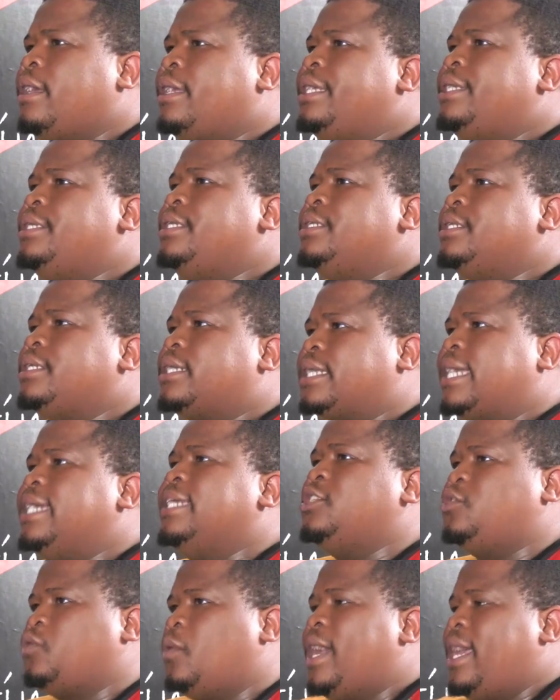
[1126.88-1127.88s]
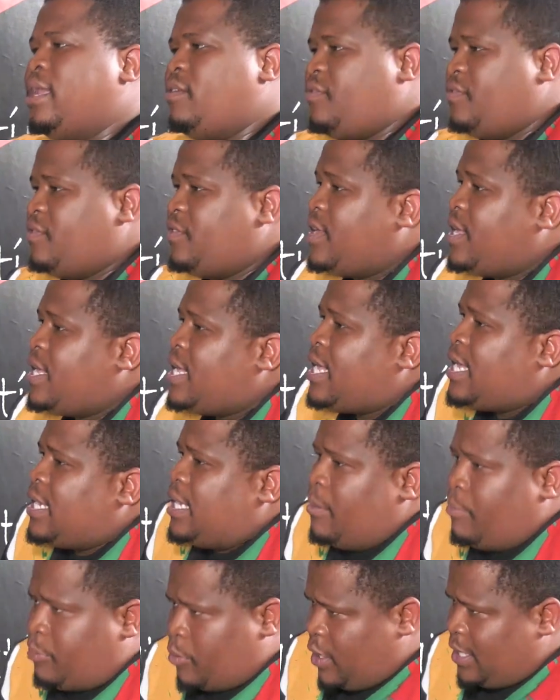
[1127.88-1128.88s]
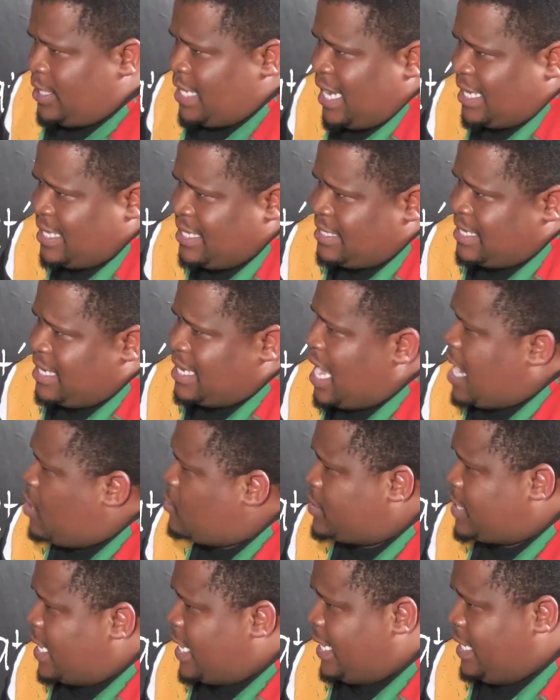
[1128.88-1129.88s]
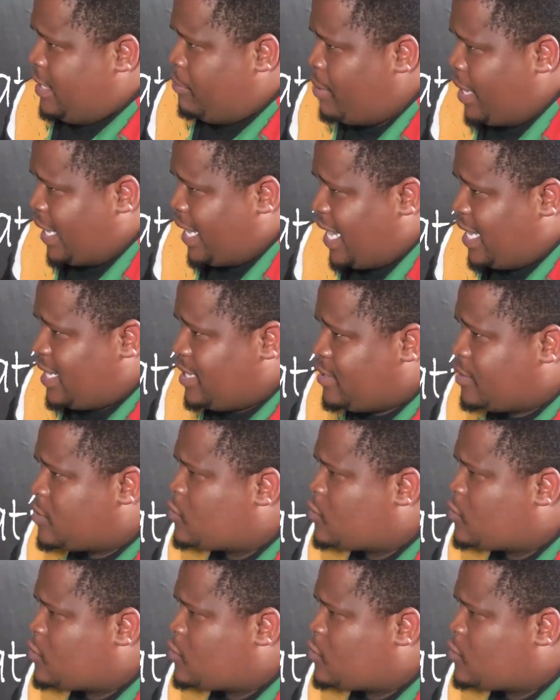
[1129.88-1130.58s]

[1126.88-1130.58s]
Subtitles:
in grade 12, the product is an outright liberal.